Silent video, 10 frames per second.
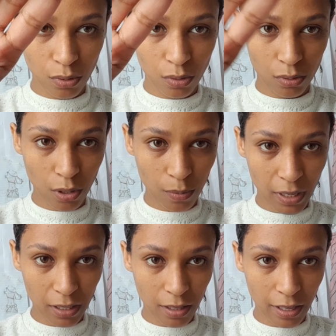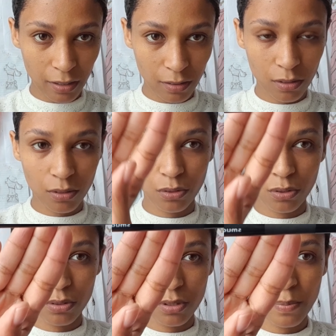Don't mind that
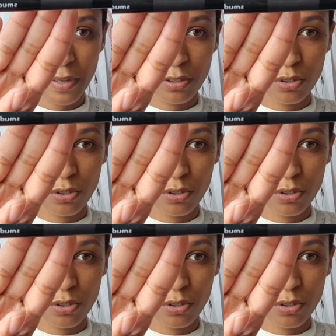smudge